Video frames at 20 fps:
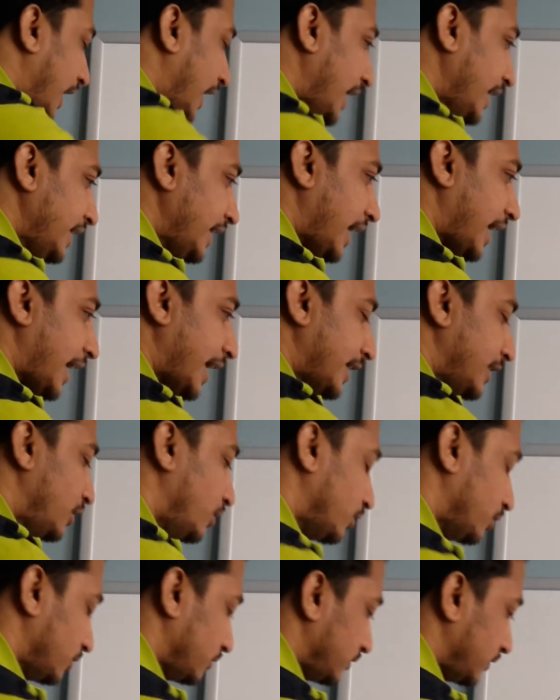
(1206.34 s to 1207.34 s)
high, high,
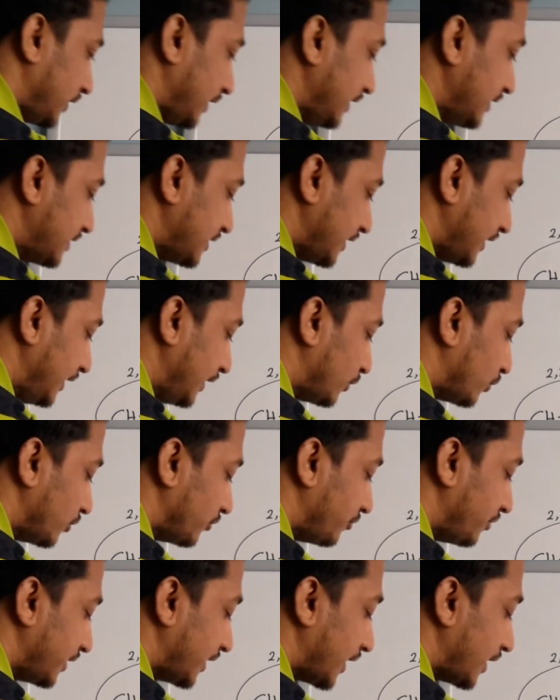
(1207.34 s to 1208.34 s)
low is E
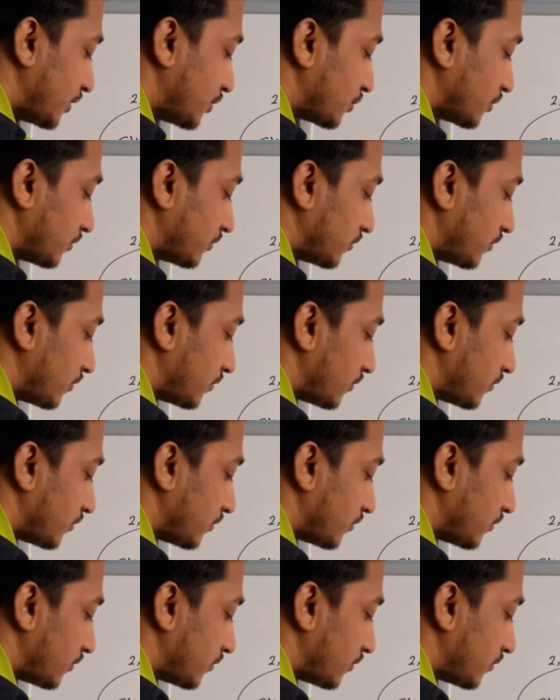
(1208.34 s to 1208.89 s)
configuration.